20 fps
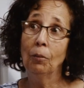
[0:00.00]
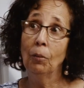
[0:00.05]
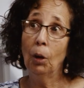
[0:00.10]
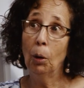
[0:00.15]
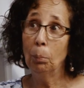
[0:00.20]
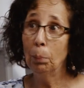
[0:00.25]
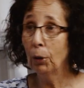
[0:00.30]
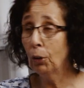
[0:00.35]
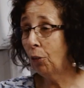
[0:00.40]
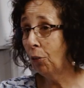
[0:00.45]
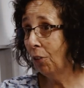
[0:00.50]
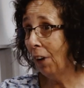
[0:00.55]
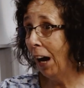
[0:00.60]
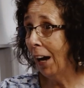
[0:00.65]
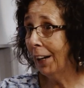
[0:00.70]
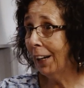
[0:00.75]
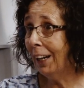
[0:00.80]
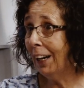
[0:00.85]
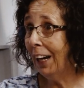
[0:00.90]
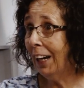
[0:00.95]
a book
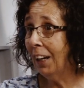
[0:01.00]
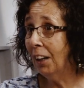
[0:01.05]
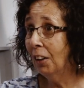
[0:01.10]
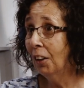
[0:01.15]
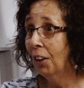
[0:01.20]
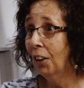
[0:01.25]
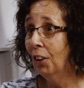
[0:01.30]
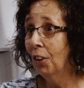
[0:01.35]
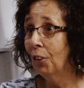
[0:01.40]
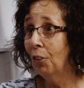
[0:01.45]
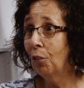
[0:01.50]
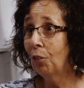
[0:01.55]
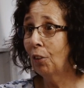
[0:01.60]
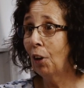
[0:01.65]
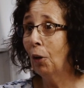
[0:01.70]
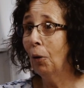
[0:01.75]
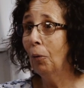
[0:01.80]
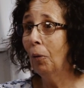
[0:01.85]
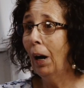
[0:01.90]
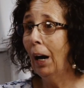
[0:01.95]
signing.
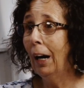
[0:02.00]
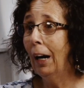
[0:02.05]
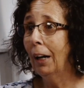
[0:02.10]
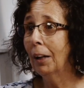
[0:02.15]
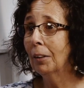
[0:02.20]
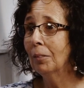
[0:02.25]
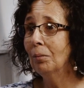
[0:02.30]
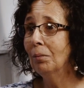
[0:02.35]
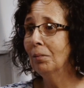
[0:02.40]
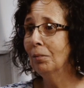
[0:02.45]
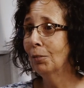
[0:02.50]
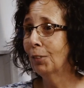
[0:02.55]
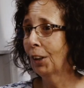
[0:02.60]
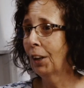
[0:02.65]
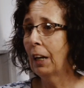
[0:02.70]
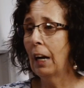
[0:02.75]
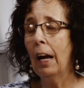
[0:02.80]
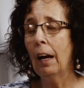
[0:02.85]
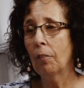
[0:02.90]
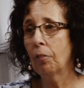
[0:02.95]
So we're going
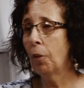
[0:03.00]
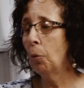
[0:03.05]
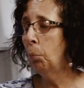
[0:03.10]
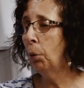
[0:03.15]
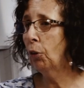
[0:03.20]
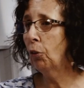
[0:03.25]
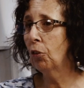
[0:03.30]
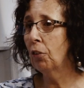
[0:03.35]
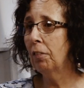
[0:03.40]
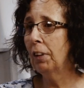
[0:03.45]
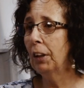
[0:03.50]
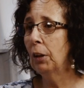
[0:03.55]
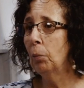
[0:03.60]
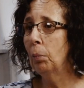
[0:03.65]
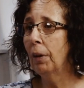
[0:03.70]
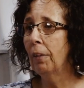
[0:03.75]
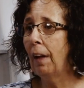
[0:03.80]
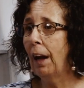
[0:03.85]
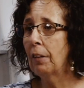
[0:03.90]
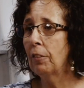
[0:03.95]
to have the books
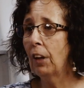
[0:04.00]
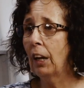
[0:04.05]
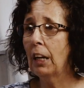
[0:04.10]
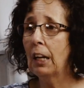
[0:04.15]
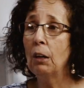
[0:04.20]
available that day. He